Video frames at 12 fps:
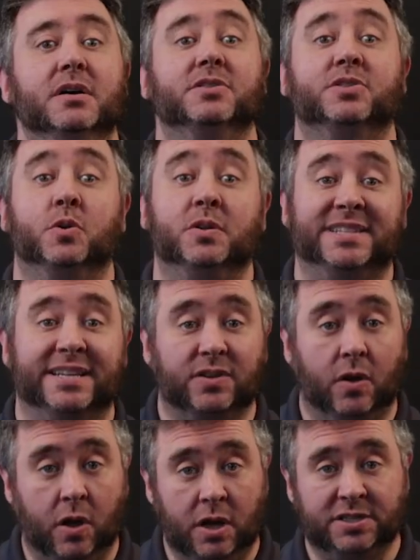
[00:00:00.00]
Sonos has
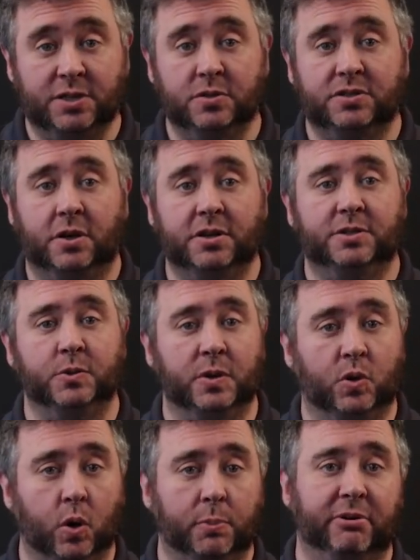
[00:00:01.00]
also started to
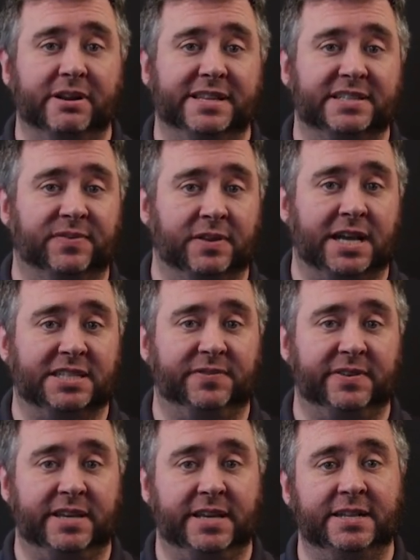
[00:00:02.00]
incorporate this philosophy